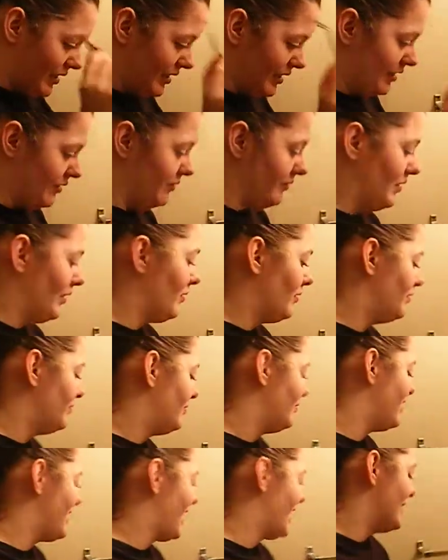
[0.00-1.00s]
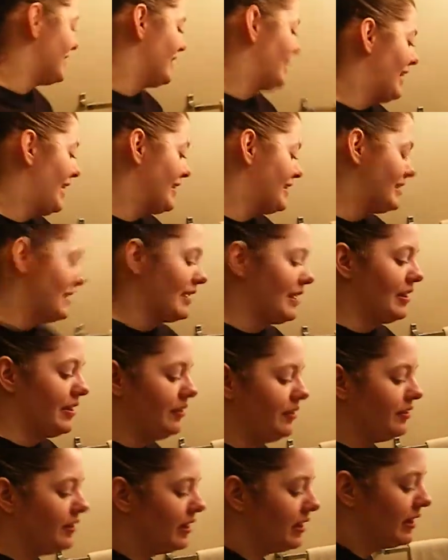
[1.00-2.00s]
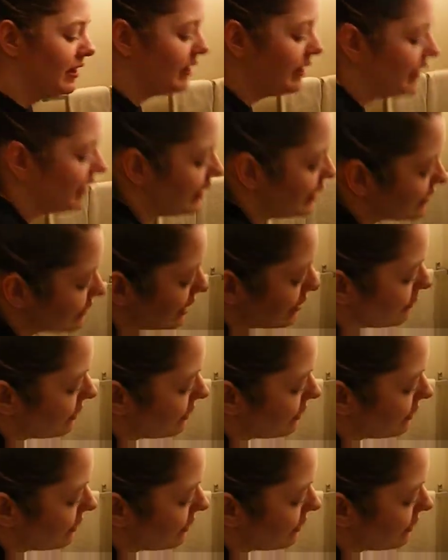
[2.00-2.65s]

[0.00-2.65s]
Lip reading: thing second to the last thing I do is